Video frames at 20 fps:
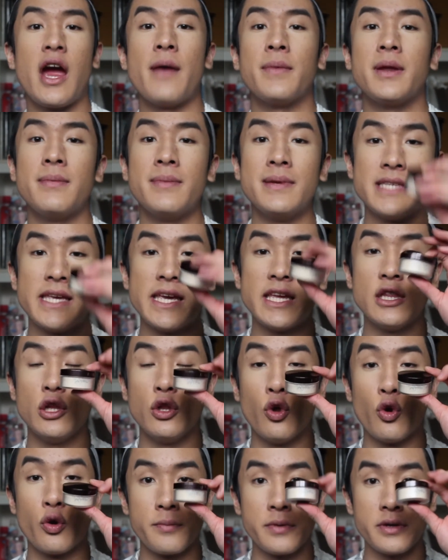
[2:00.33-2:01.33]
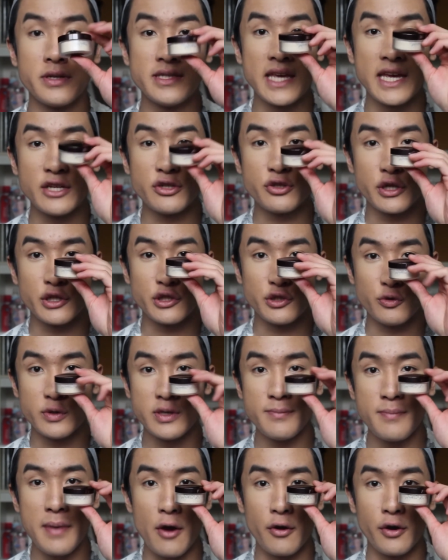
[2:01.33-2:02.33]
I'm going to be taking the Laura Mercier
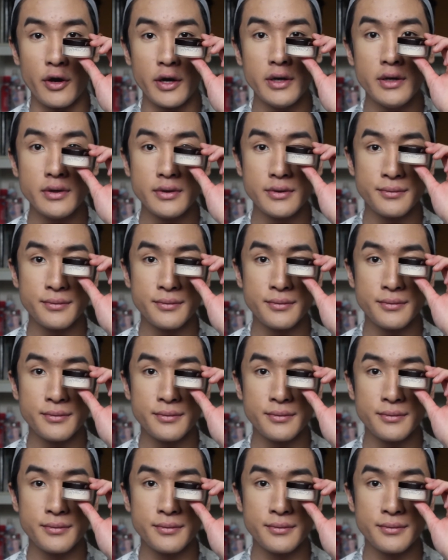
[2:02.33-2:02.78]
Translucent Powder.